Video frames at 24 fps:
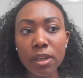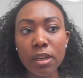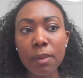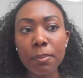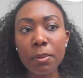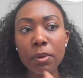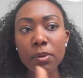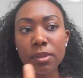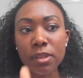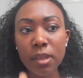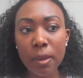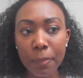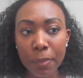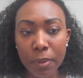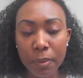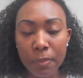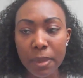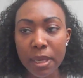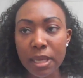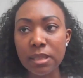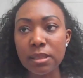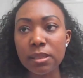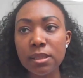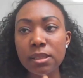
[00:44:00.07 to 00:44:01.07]
about
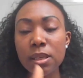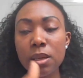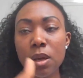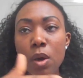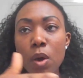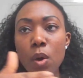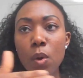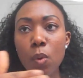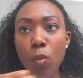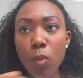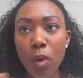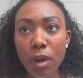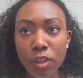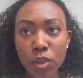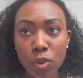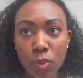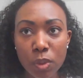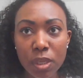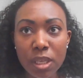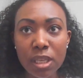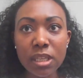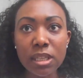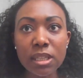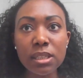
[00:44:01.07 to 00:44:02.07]
supplements, what
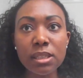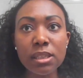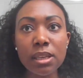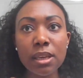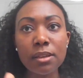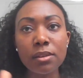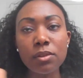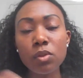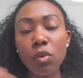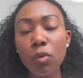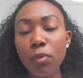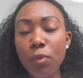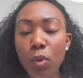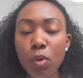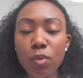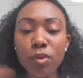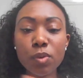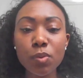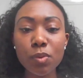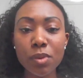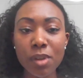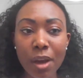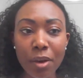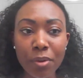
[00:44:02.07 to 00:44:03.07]
to eat, and of
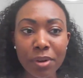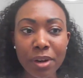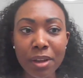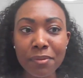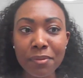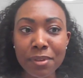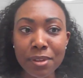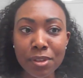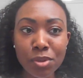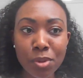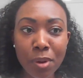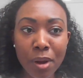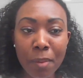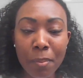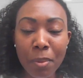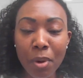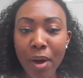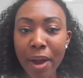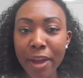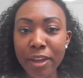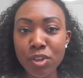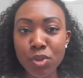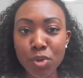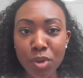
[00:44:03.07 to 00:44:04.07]
course we're not going to even talk
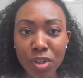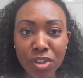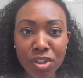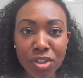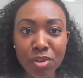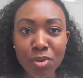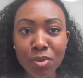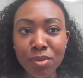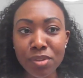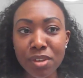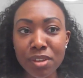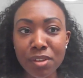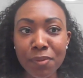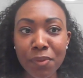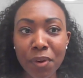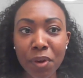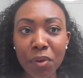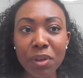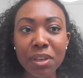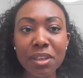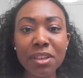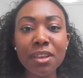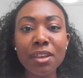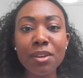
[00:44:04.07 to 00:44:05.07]
about hydration, because it's
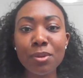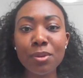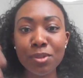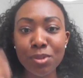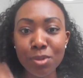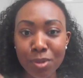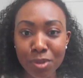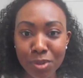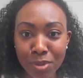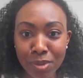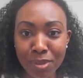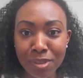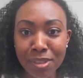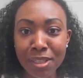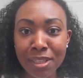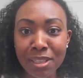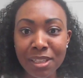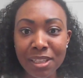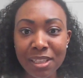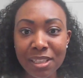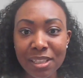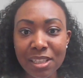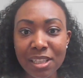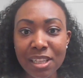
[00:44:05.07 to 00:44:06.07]
very key, because those
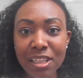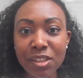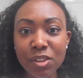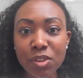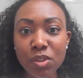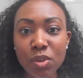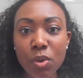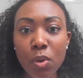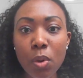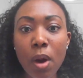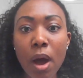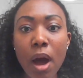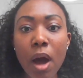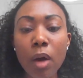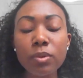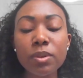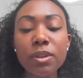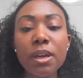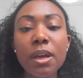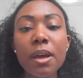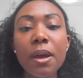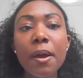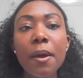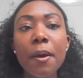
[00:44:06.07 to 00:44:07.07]
toxins needs to go
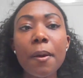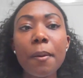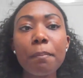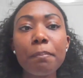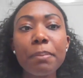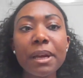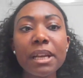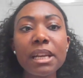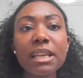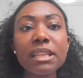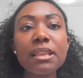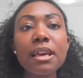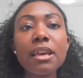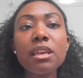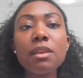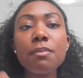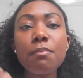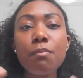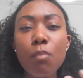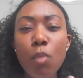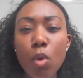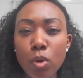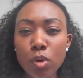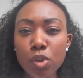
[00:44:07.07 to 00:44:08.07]
out. But the
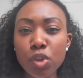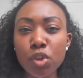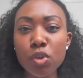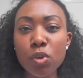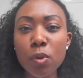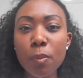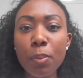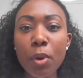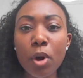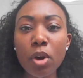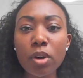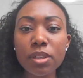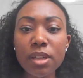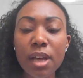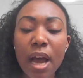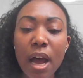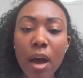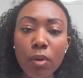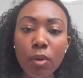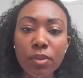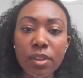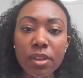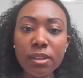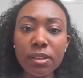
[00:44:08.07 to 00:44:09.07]
emotional part,
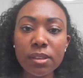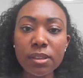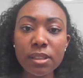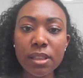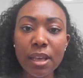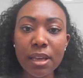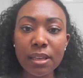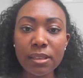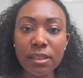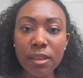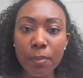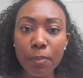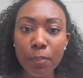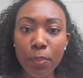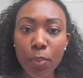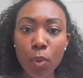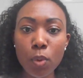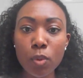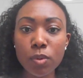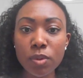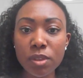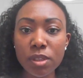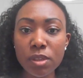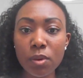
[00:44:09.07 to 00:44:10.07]
how that
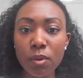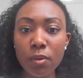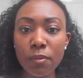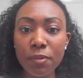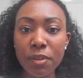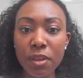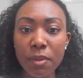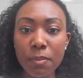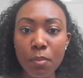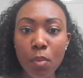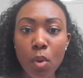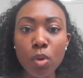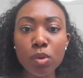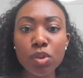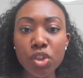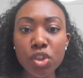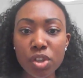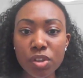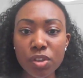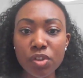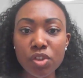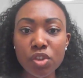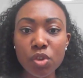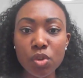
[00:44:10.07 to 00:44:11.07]
support of
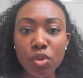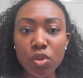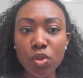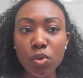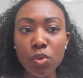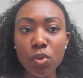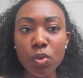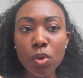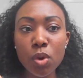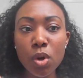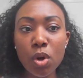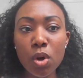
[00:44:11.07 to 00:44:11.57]
emotions do you